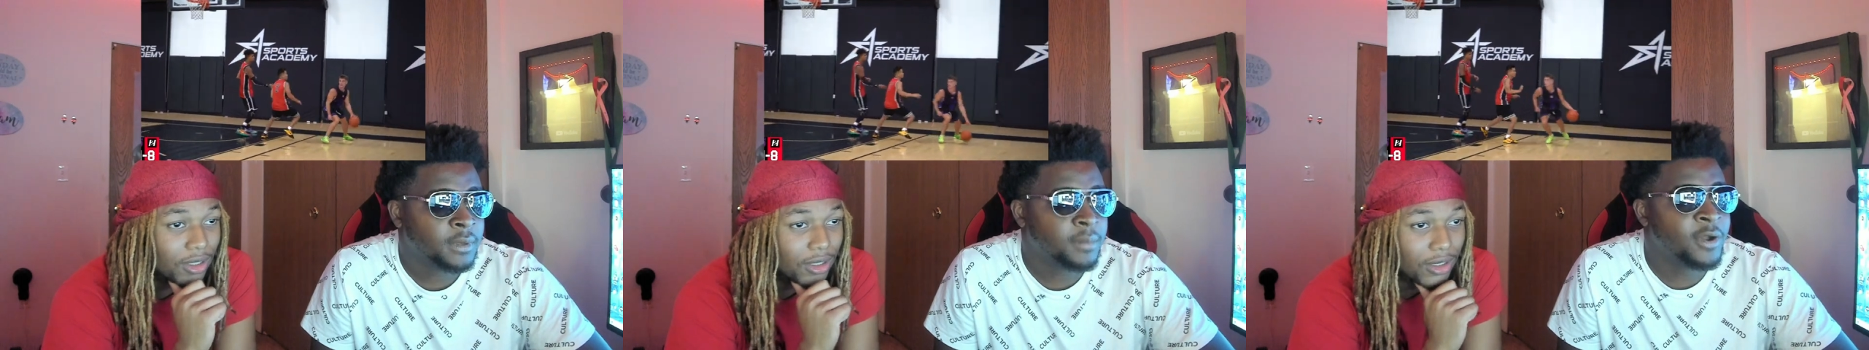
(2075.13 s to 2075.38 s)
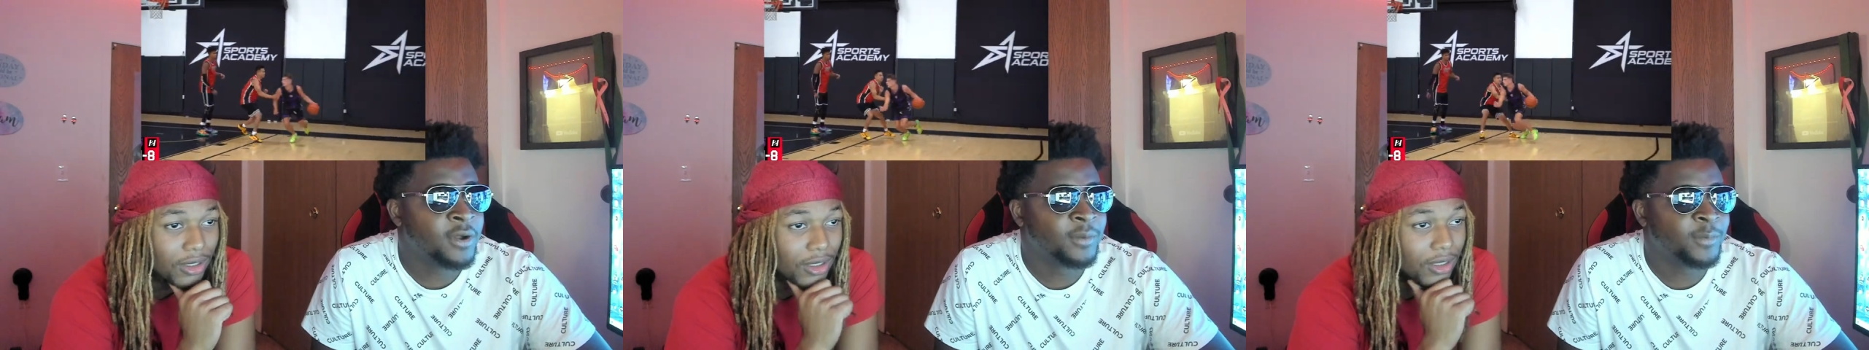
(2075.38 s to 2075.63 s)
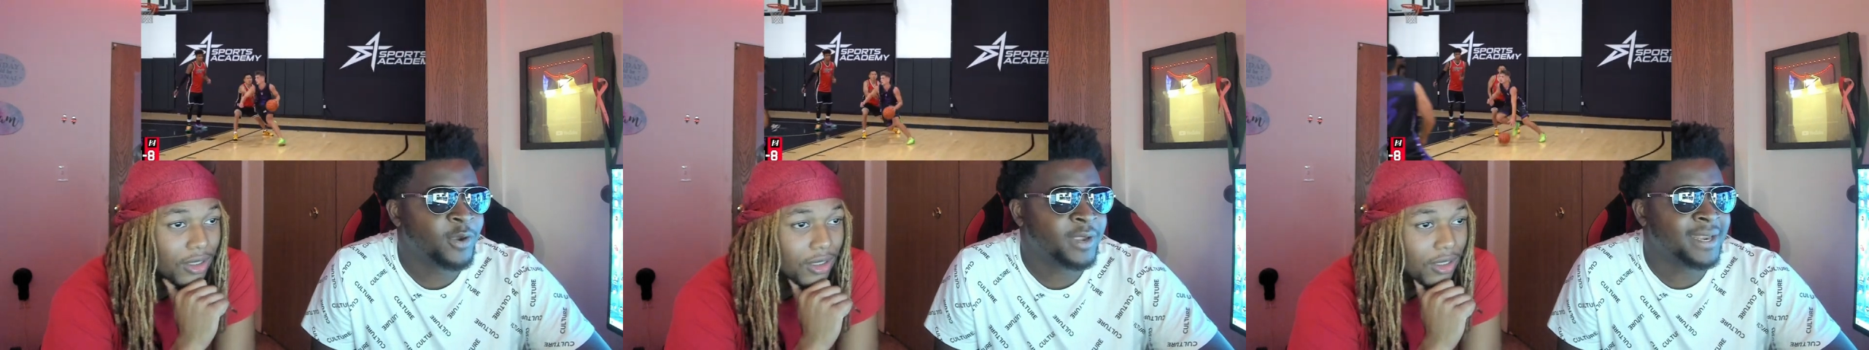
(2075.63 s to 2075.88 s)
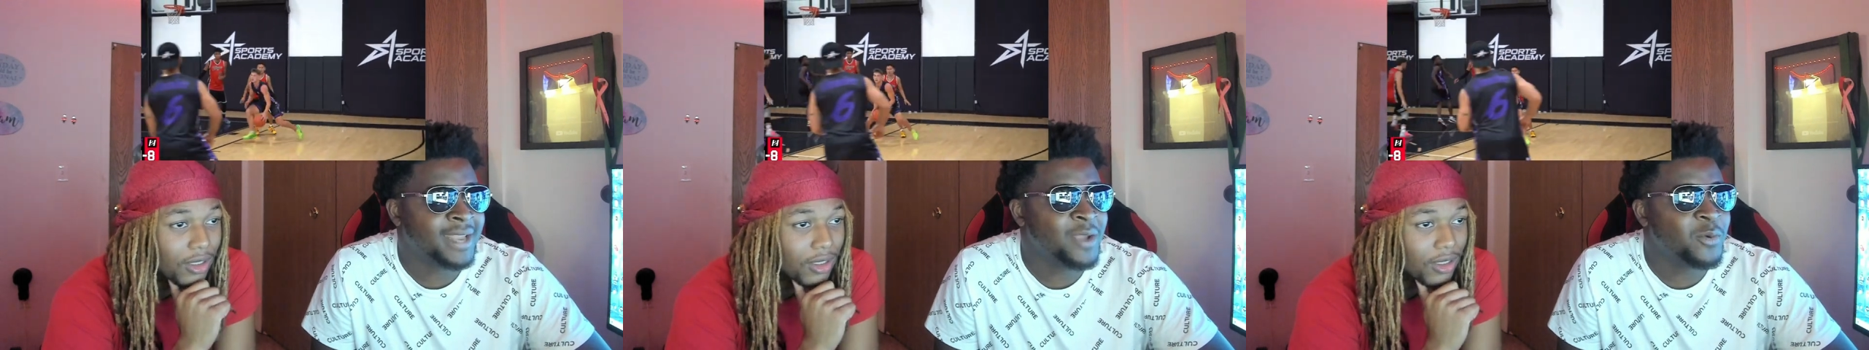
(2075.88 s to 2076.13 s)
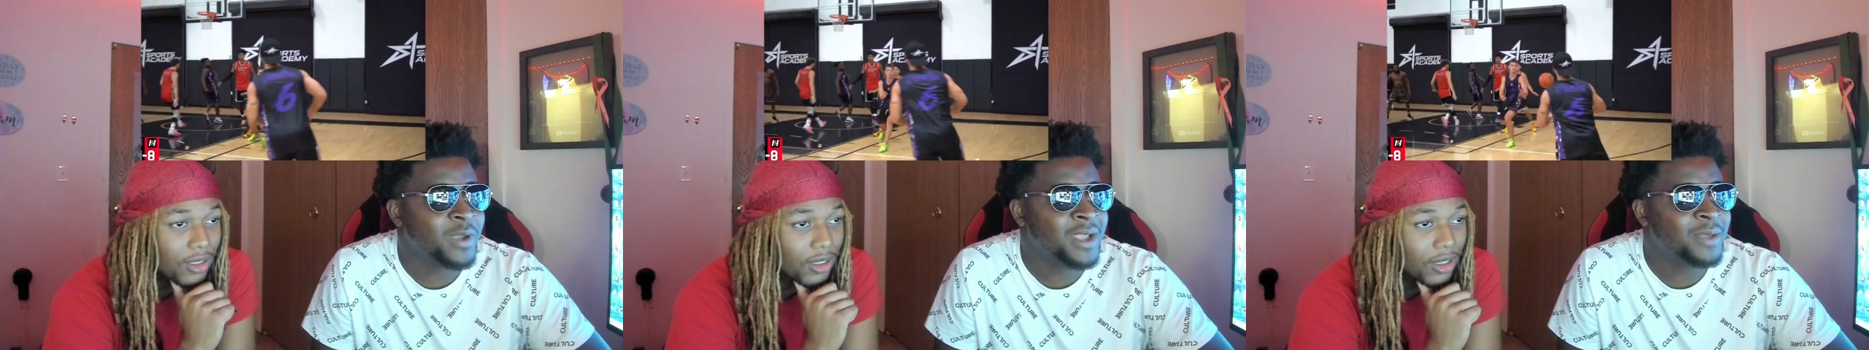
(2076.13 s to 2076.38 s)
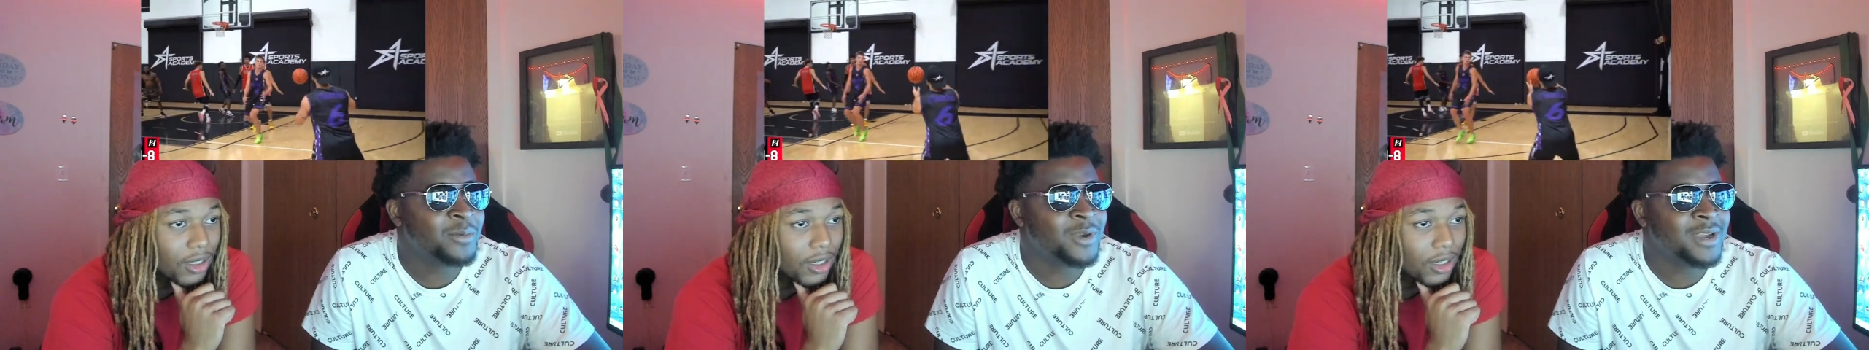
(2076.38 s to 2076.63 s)
Speaker 1: Come on, bro. Can they
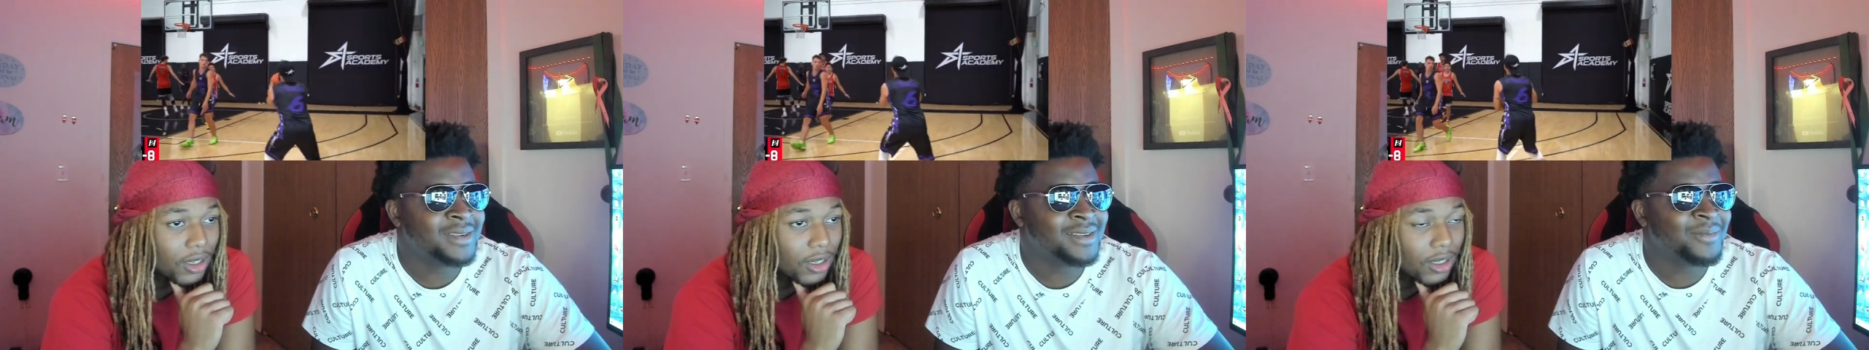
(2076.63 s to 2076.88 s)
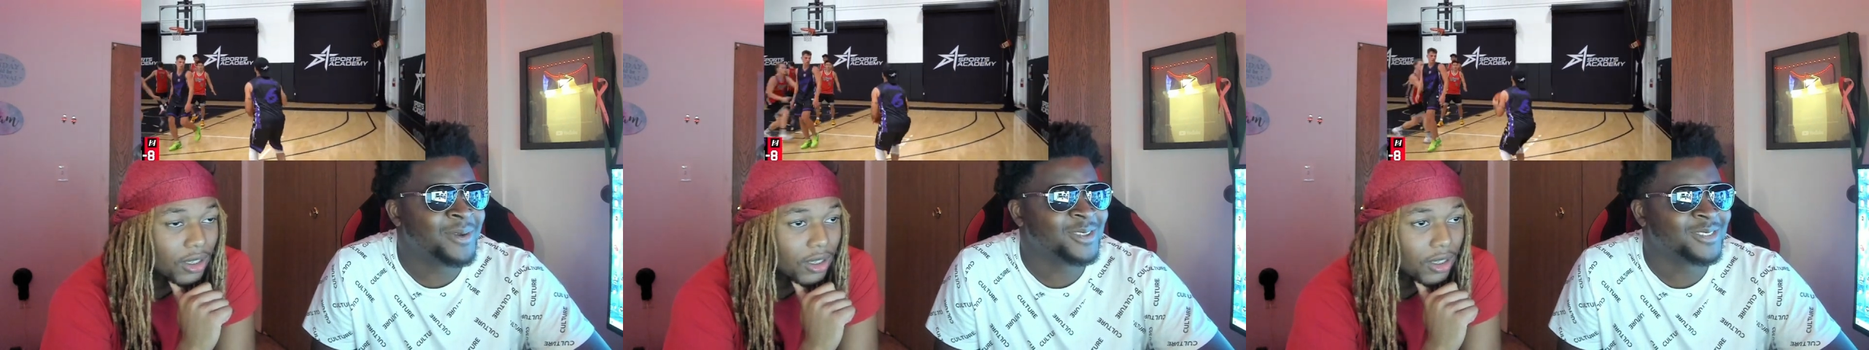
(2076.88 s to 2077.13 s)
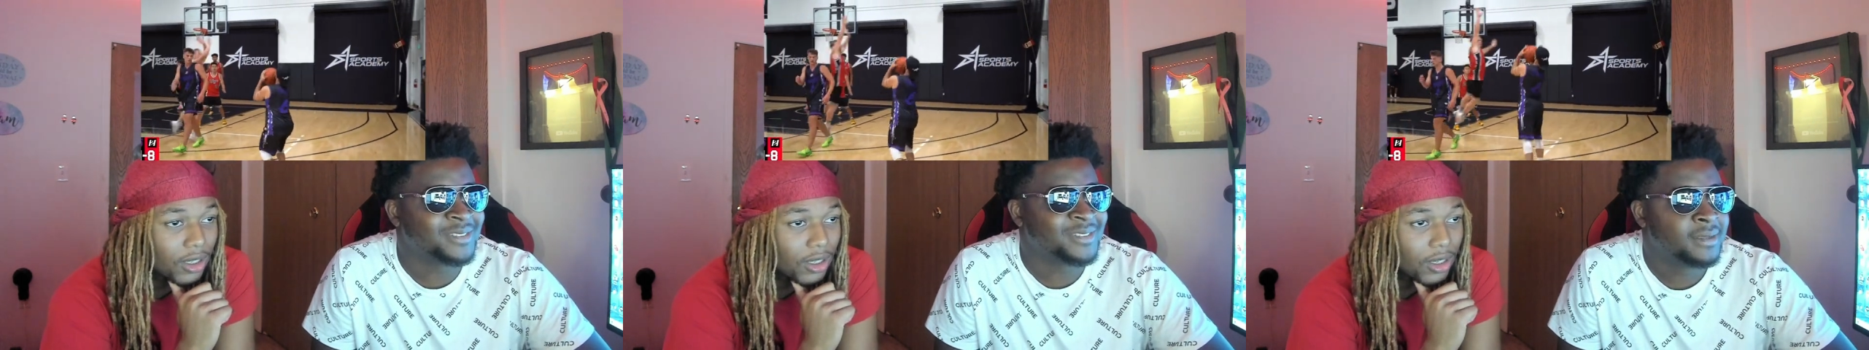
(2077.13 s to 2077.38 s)
win one? Come on.